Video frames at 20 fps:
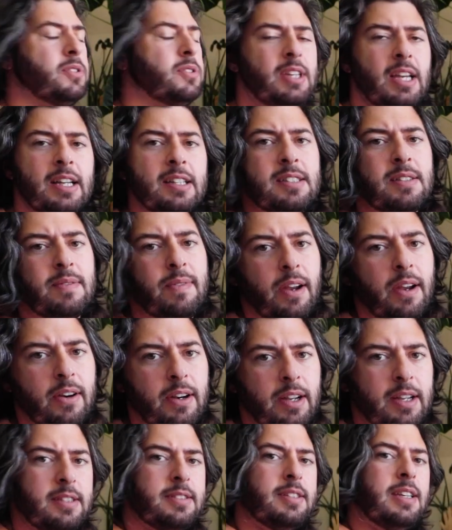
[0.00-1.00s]

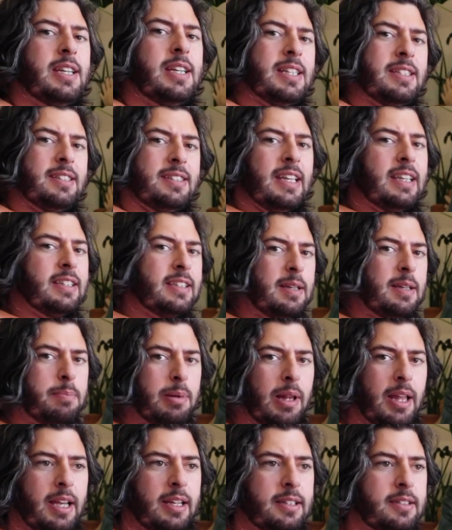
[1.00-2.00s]
sansevierias and a ZZ
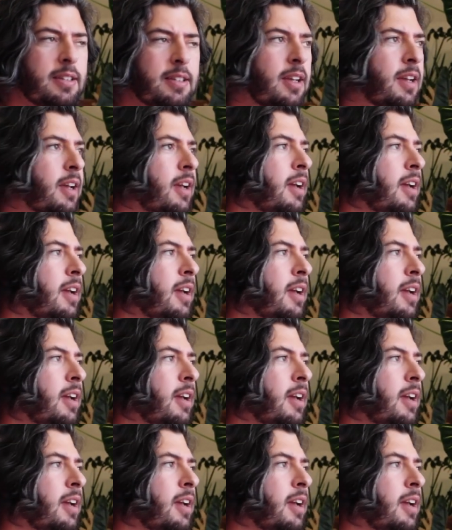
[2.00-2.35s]
plant,